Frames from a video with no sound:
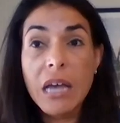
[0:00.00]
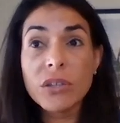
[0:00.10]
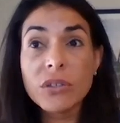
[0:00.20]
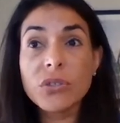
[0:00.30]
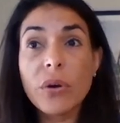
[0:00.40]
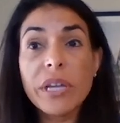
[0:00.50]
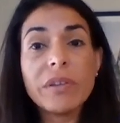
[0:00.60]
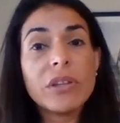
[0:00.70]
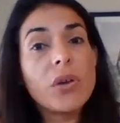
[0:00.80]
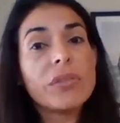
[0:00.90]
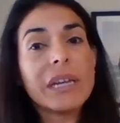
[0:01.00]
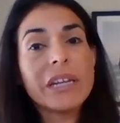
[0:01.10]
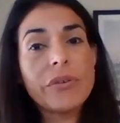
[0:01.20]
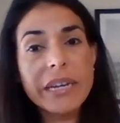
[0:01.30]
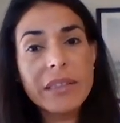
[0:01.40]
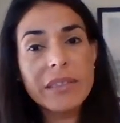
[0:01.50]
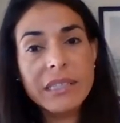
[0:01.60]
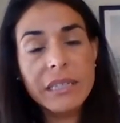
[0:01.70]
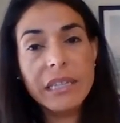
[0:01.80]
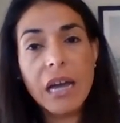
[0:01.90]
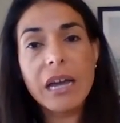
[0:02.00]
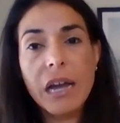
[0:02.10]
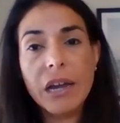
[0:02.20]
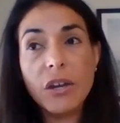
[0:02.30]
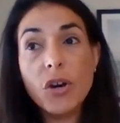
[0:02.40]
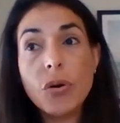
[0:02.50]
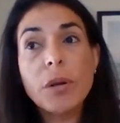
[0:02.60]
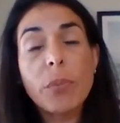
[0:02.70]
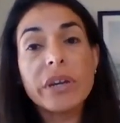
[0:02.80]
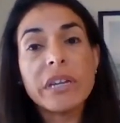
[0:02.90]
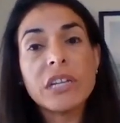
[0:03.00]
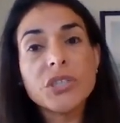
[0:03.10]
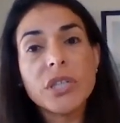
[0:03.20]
So even though they created this incredible initiative